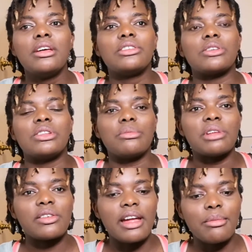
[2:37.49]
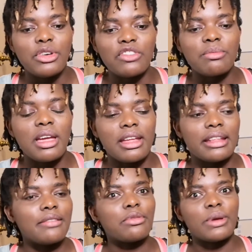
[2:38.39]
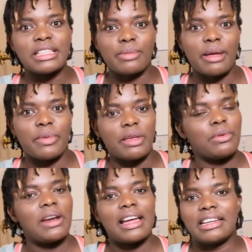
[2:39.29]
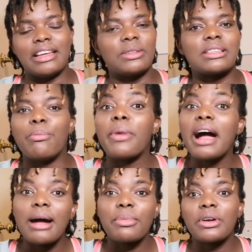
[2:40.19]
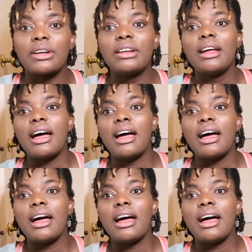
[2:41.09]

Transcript: So the Millerite movement influenced by people like Nelson Barber.